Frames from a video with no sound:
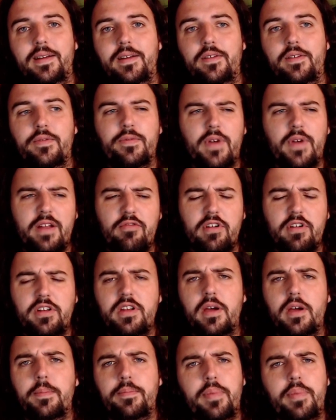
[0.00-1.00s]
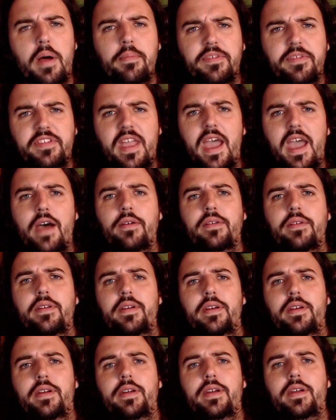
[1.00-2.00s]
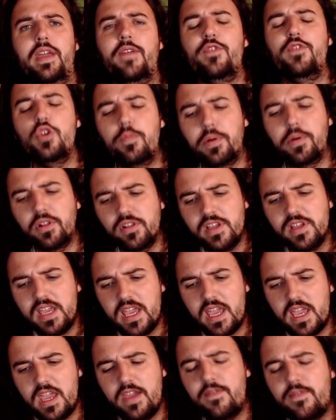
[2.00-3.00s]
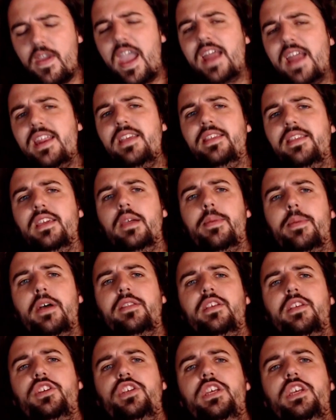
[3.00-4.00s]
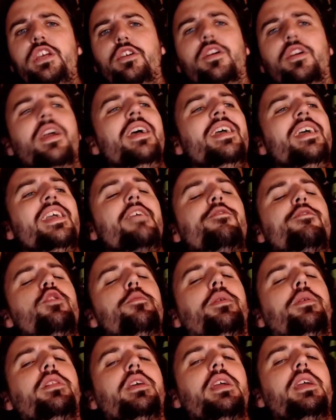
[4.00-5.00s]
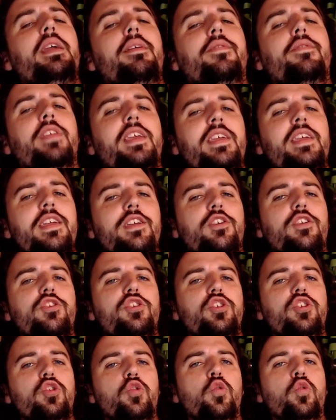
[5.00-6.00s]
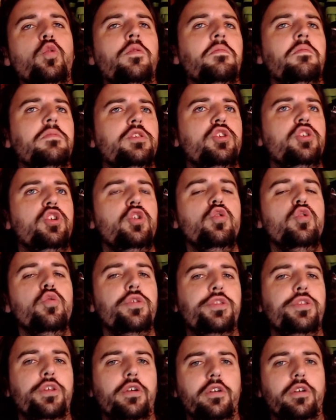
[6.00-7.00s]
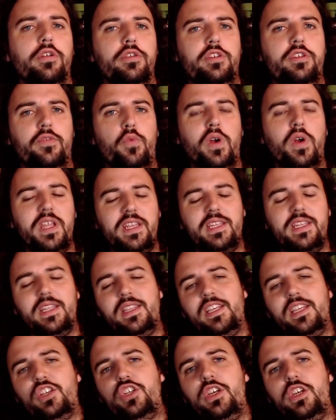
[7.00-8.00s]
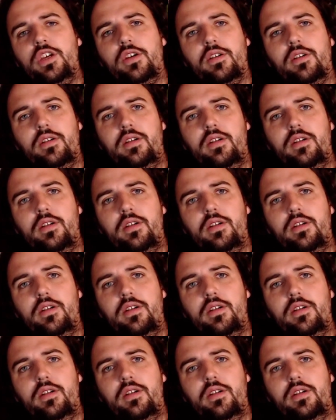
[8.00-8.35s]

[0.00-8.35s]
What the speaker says: Frederick bumps down. If you believe anything about this year, if you believe that he could do 2/3 of what he did this year,